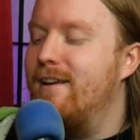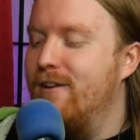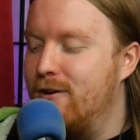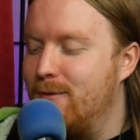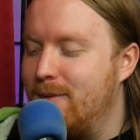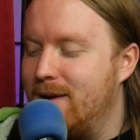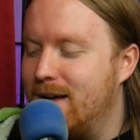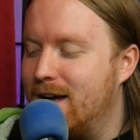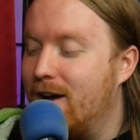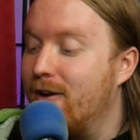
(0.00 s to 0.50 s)
Hear
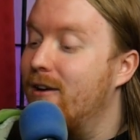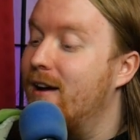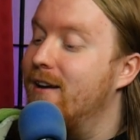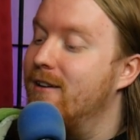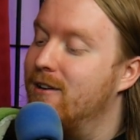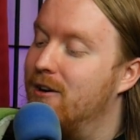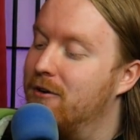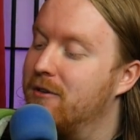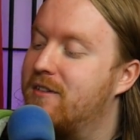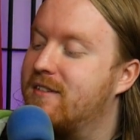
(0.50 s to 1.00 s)
me out. I
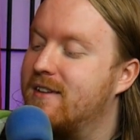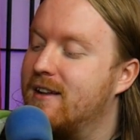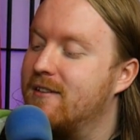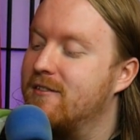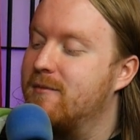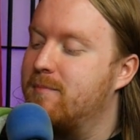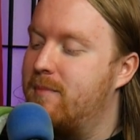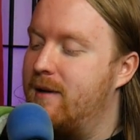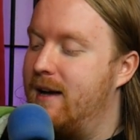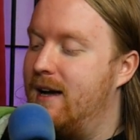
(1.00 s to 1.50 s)
know it
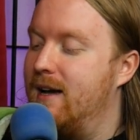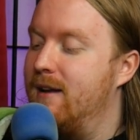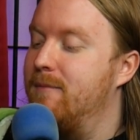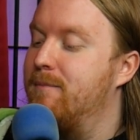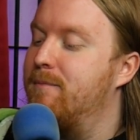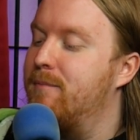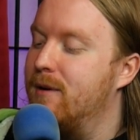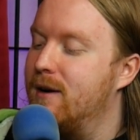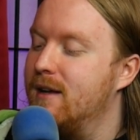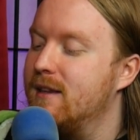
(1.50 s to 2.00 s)
sounds
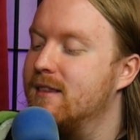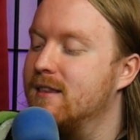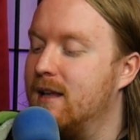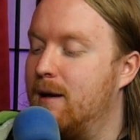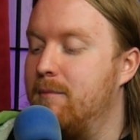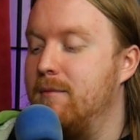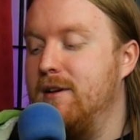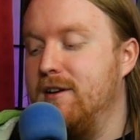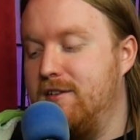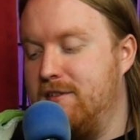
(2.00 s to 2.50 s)
bad, but
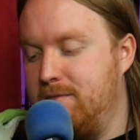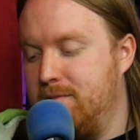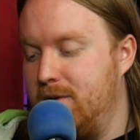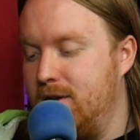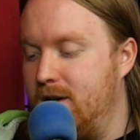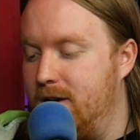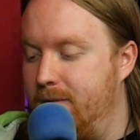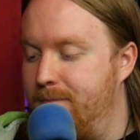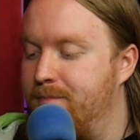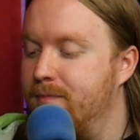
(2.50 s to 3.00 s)
let me
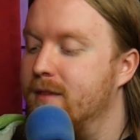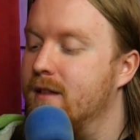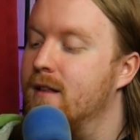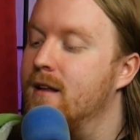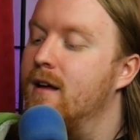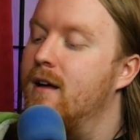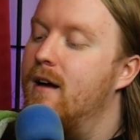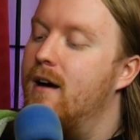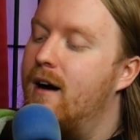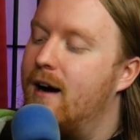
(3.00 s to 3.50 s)
explain.
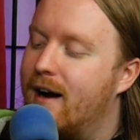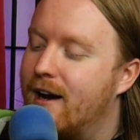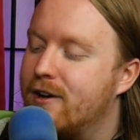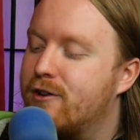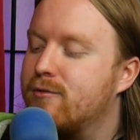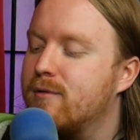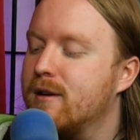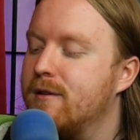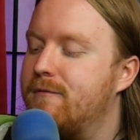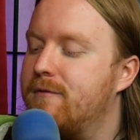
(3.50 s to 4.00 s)
I
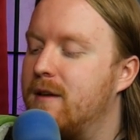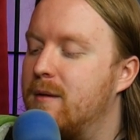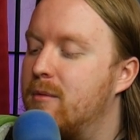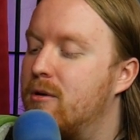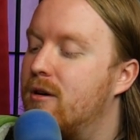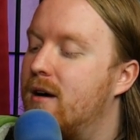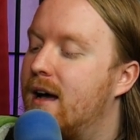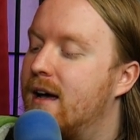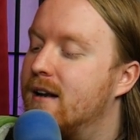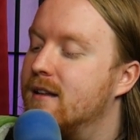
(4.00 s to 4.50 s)
20
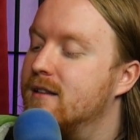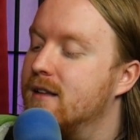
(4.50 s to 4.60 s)
female had a